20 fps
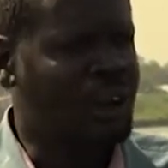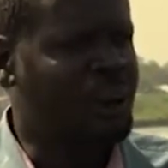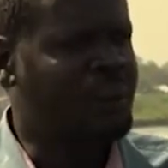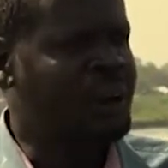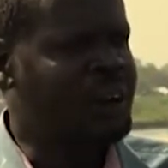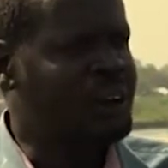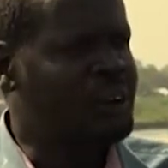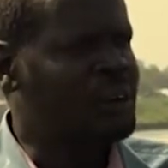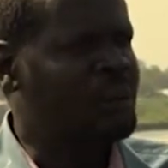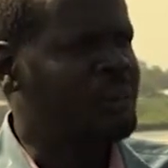
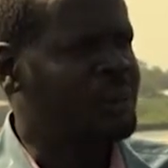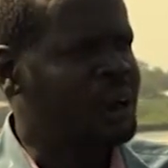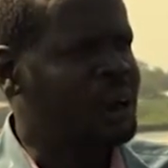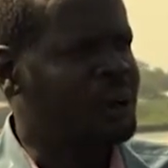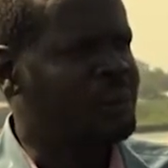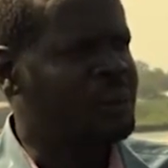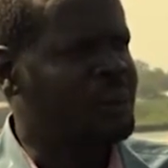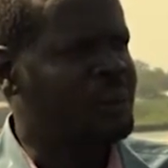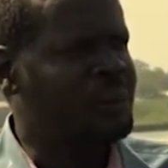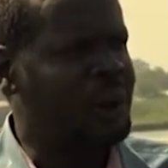about issue of
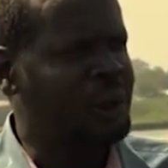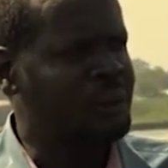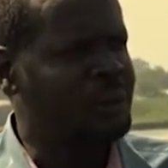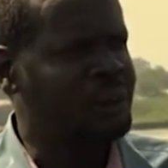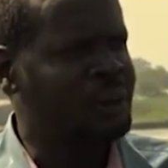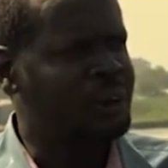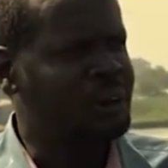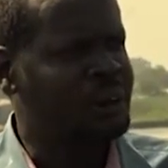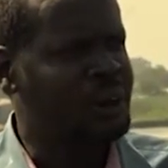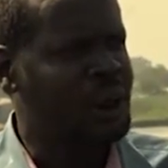maram in the
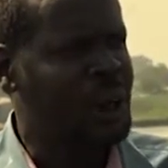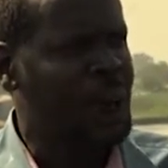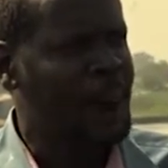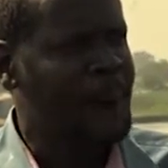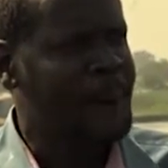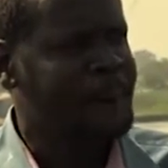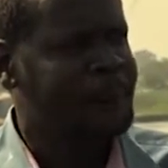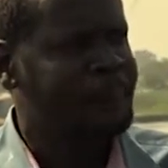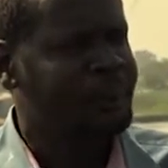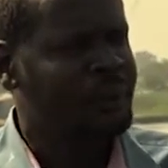parliament.
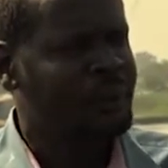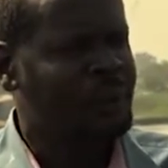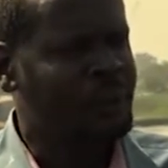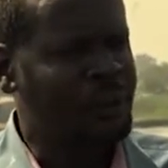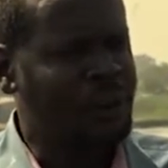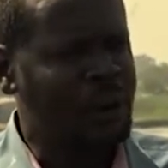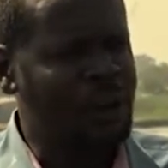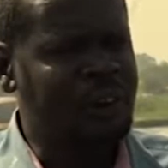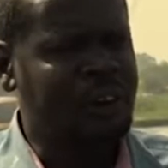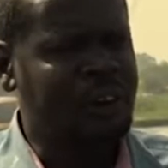Because